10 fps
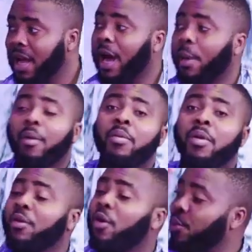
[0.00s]
and
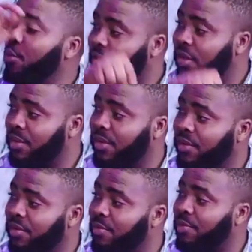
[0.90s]
probably commute
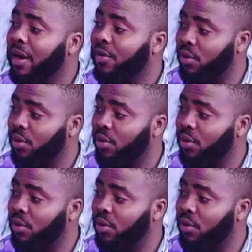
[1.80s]
themselves back to